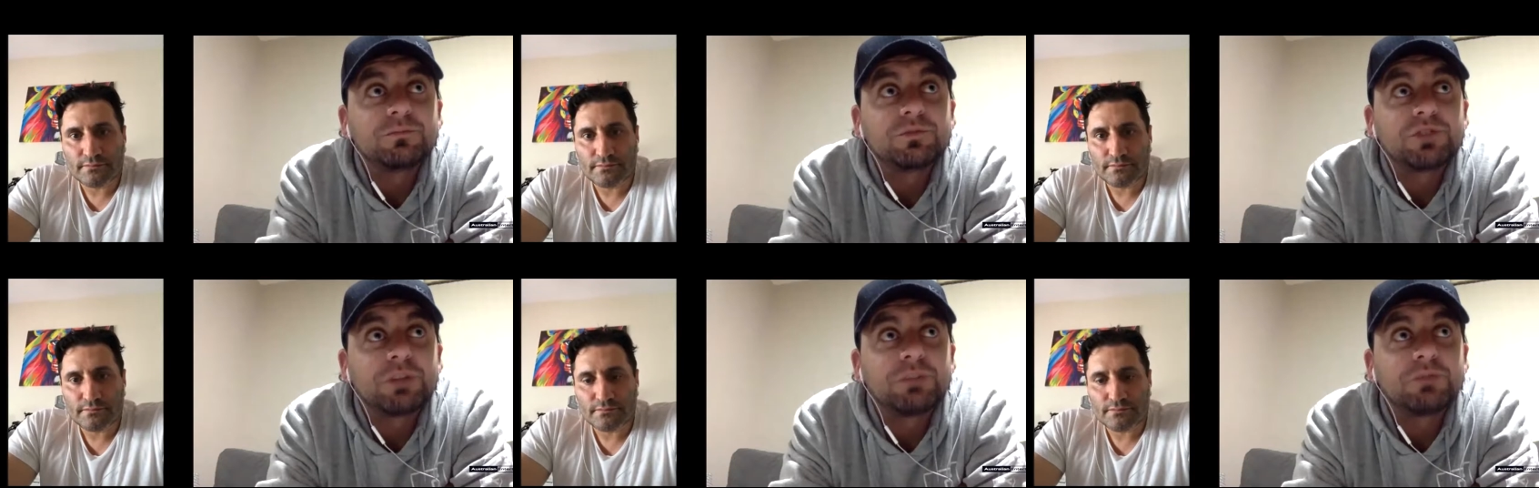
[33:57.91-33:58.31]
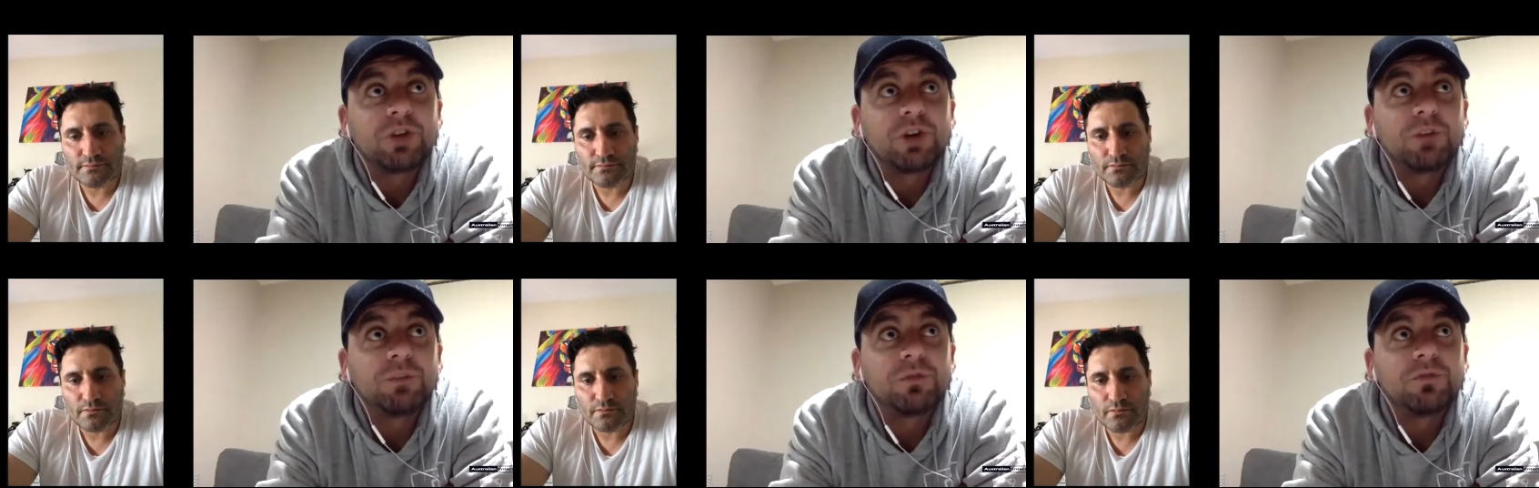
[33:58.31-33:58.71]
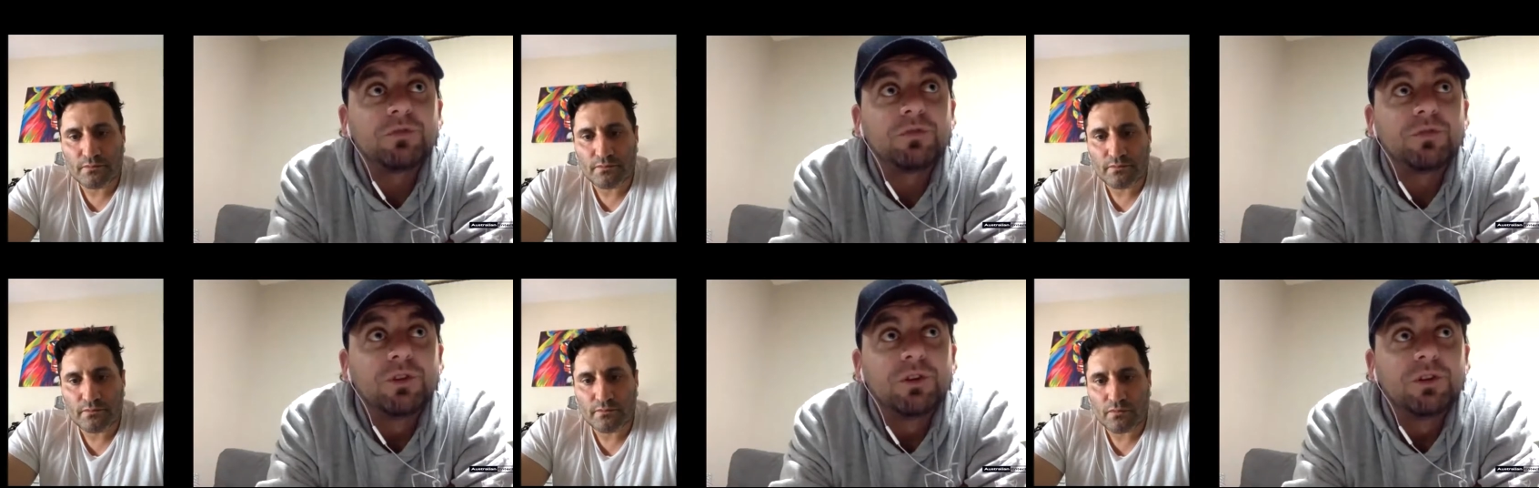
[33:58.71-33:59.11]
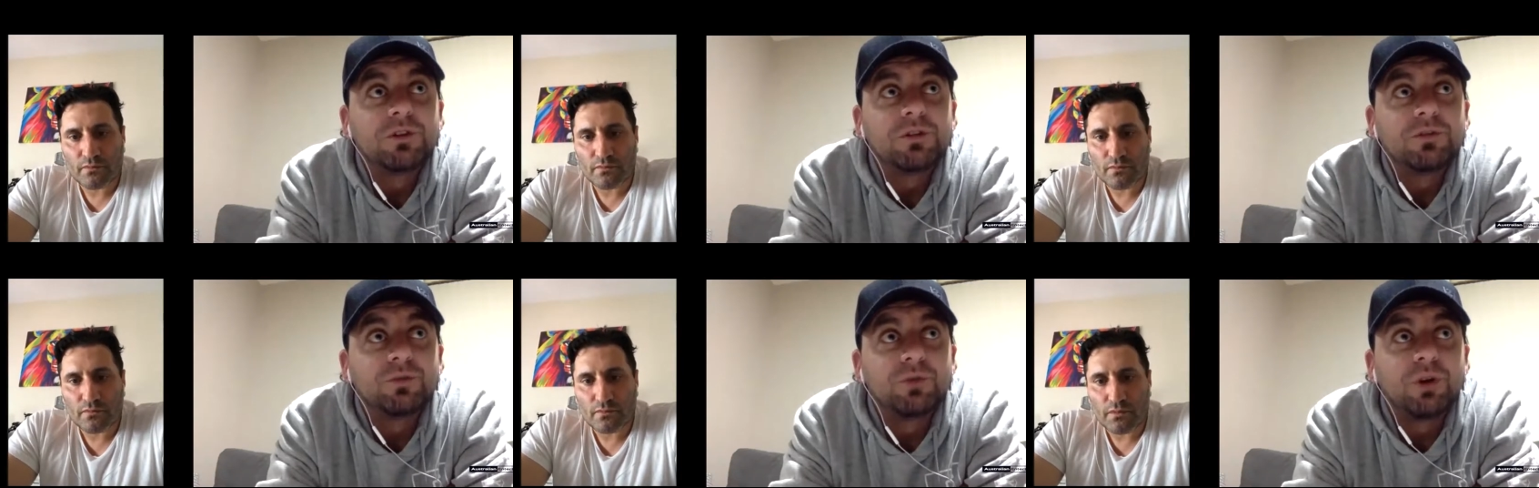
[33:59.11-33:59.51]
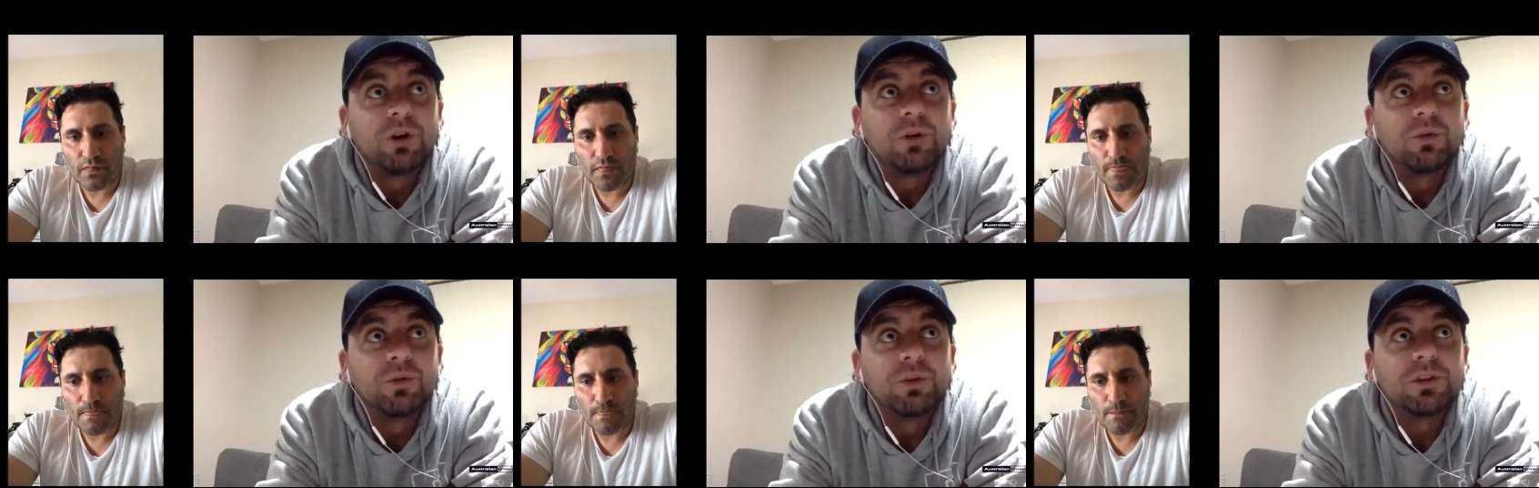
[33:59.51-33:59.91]
Speaker 1: some type of
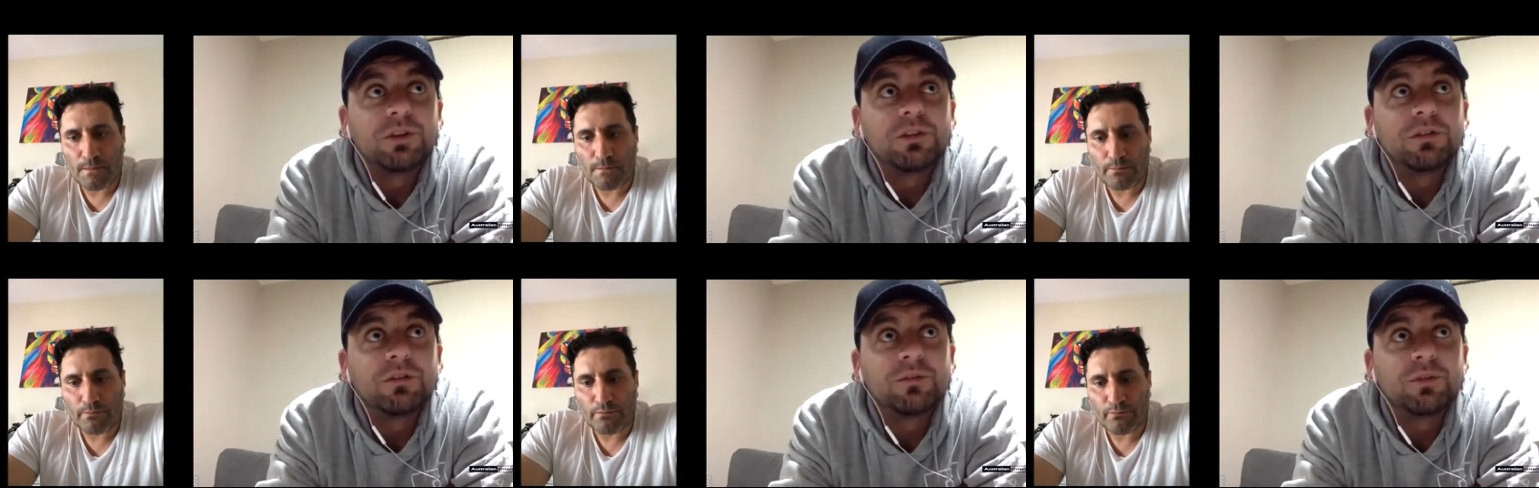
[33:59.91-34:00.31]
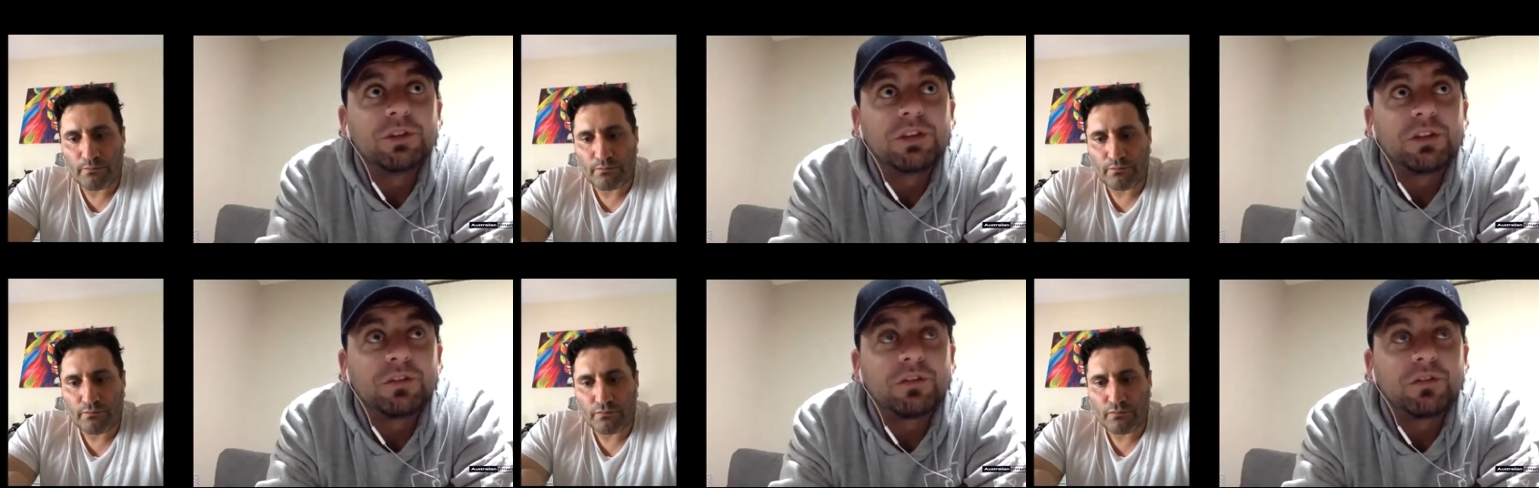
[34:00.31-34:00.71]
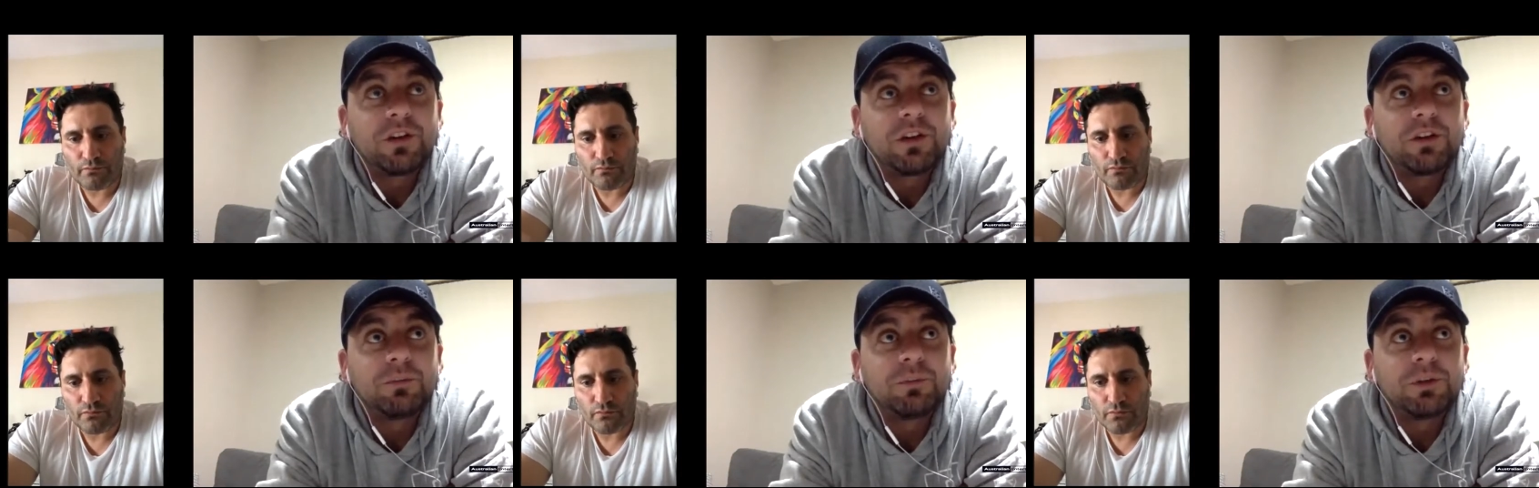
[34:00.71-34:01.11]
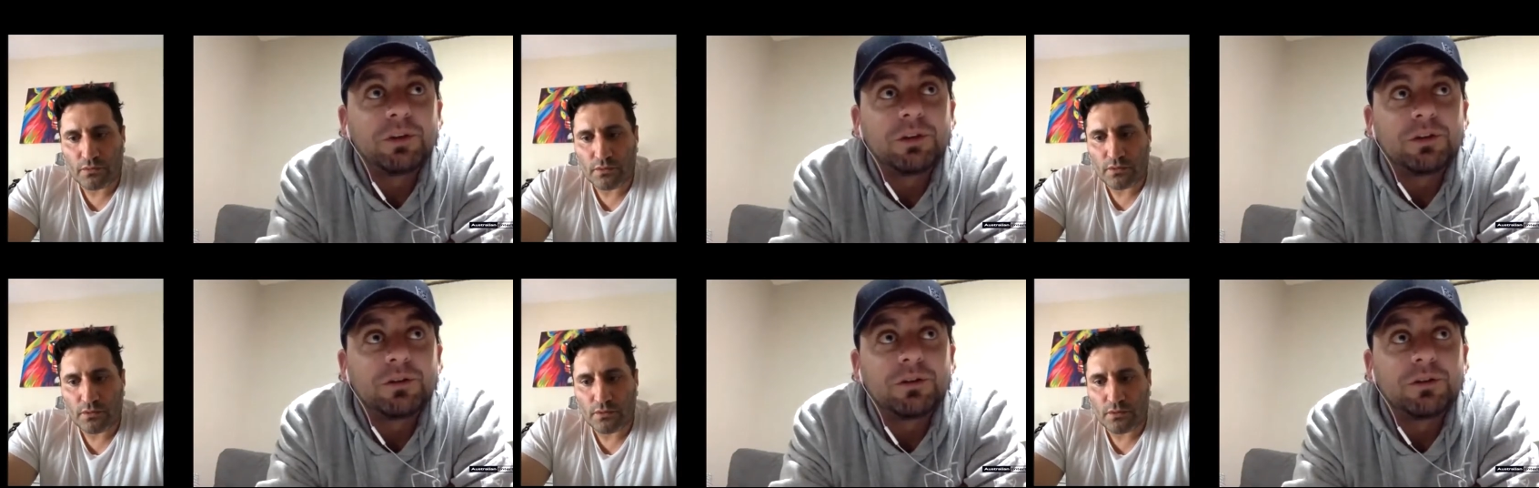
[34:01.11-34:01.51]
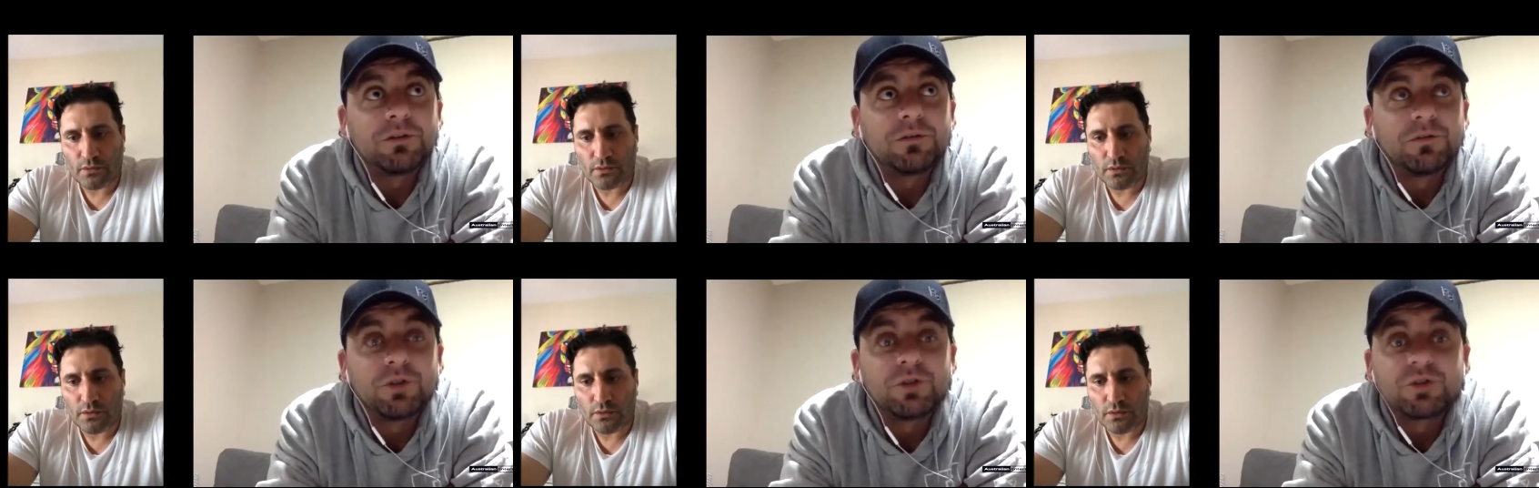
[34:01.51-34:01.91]
role with with the FFA, be it
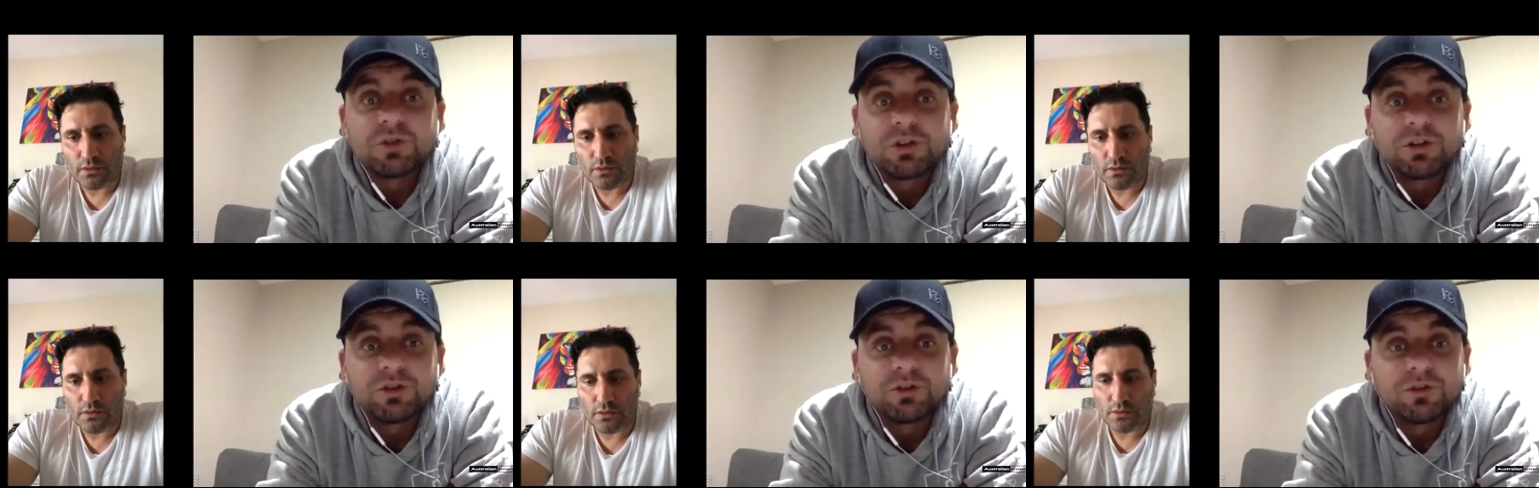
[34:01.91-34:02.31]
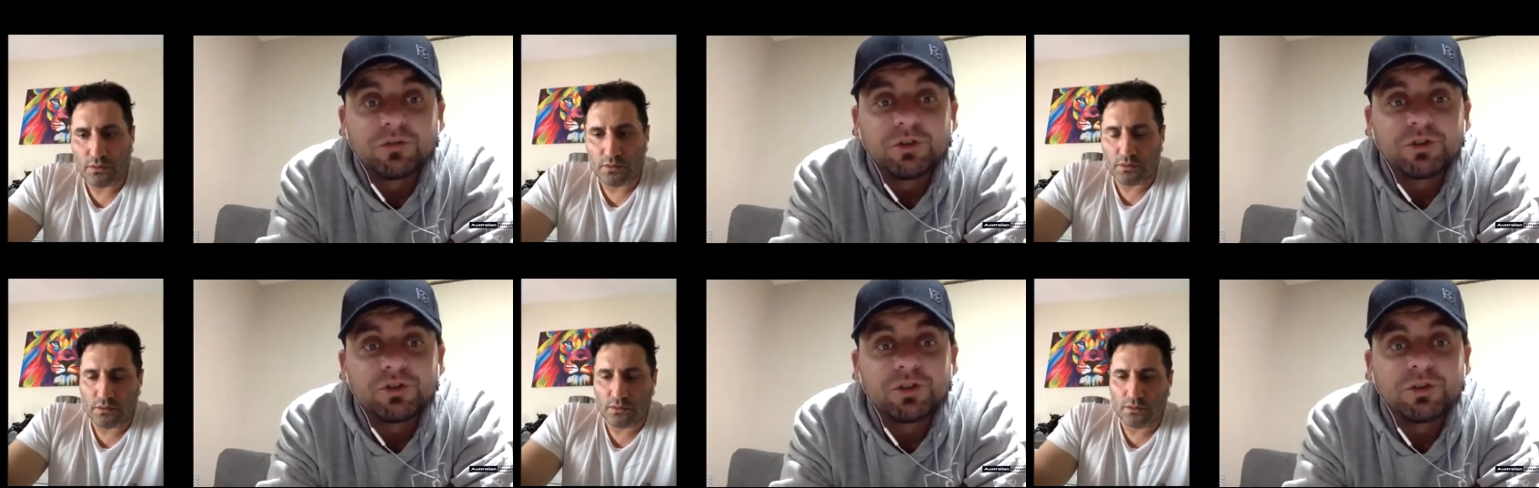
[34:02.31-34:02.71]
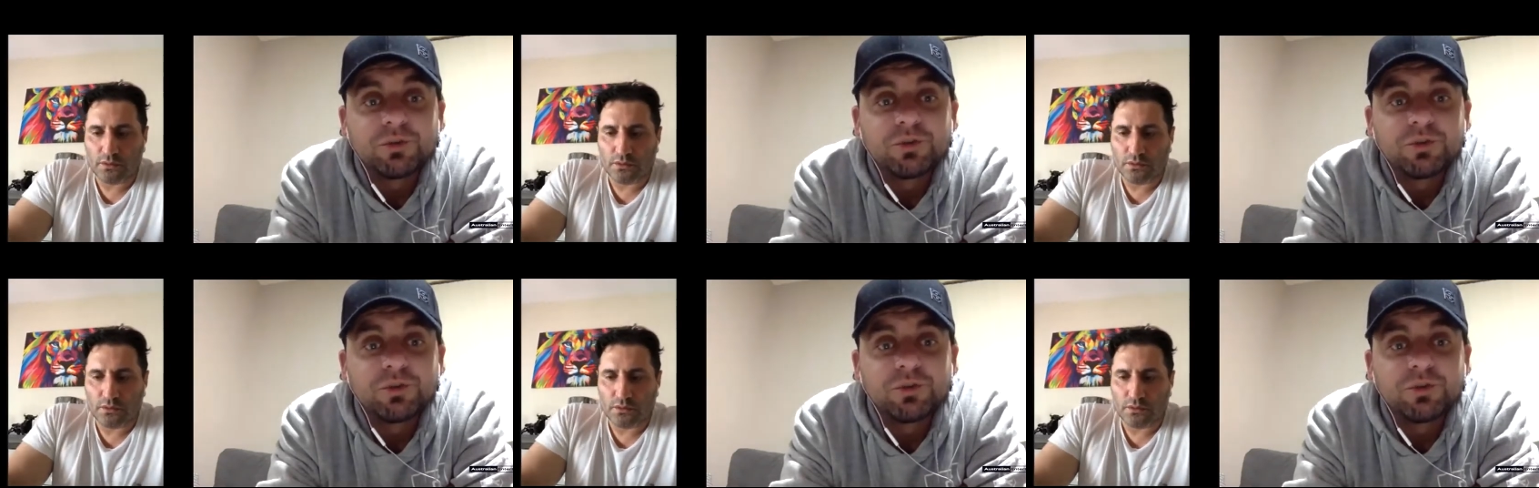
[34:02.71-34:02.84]
virtually or not virtually,